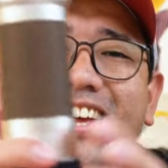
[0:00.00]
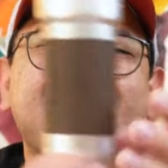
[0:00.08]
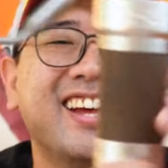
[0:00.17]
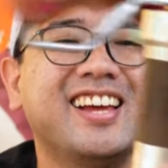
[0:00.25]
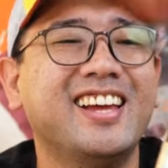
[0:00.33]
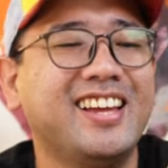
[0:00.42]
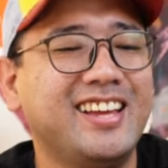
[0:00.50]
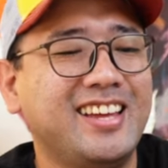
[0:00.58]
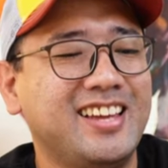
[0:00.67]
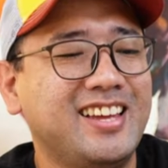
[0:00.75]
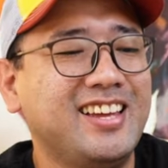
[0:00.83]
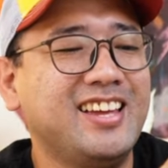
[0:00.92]

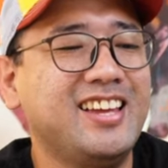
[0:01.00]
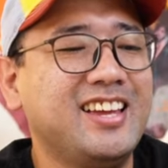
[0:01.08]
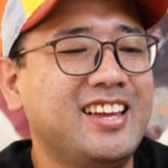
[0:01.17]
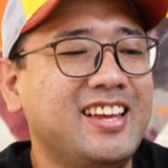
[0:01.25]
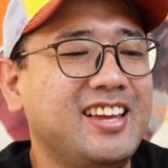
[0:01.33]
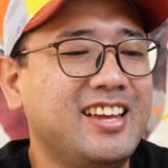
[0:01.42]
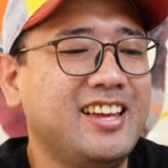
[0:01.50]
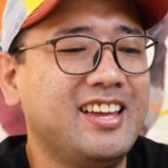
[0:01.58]
(no one is talking)